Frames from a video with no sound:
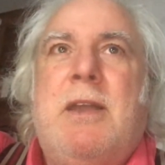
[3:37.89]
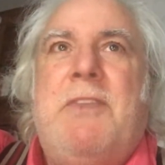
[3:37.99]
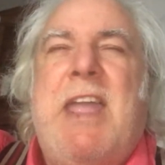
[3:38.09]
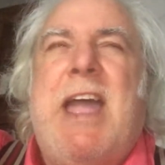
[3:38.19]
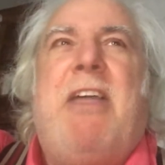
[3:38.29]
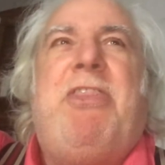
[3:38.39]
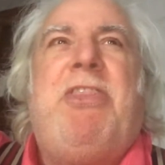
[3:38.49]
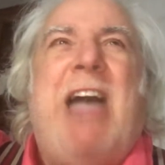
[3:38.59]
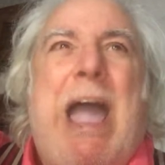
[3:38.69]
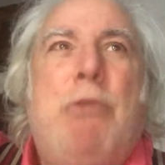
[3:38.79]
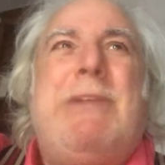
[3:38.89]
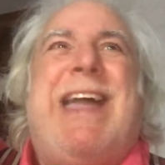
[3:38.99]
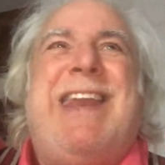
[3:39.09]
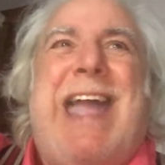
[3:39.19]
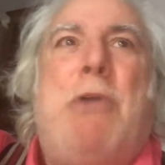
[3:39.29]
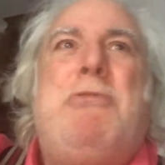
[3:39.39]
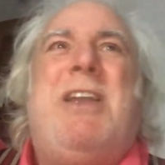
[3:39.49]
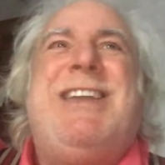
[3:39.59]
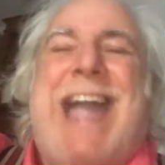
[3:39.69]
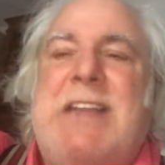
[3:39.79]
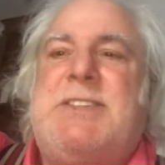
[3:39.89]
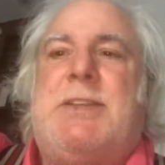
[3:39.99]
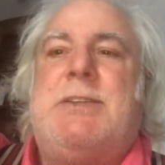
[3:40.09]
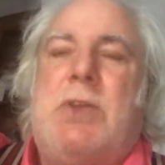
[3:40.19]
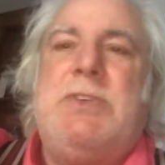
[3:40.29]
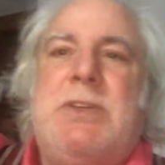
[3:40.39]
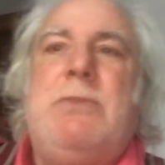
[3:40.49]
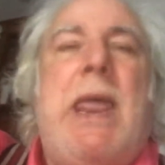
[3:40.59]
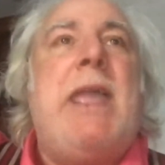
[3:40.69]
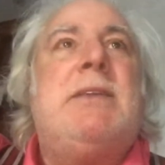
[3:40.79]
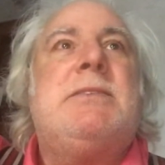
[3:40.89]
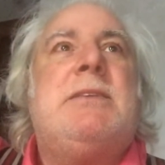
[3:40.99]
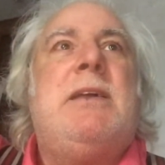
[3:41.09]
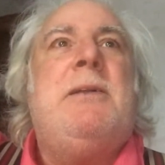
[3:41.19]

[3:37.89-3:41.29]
They are out and out gangsters on two legs.